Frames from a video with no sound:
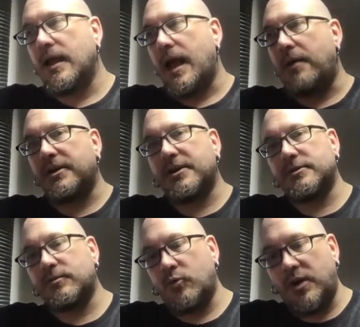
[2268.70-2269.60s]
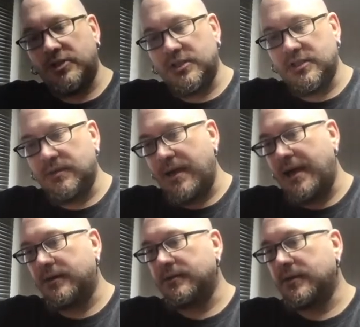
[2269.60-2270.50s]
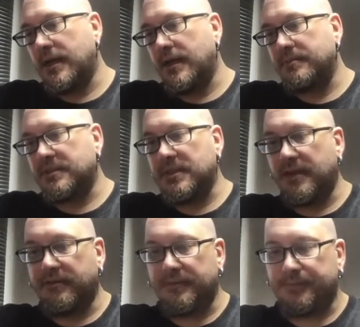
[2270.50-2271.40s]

I want to hear some questions about stuff.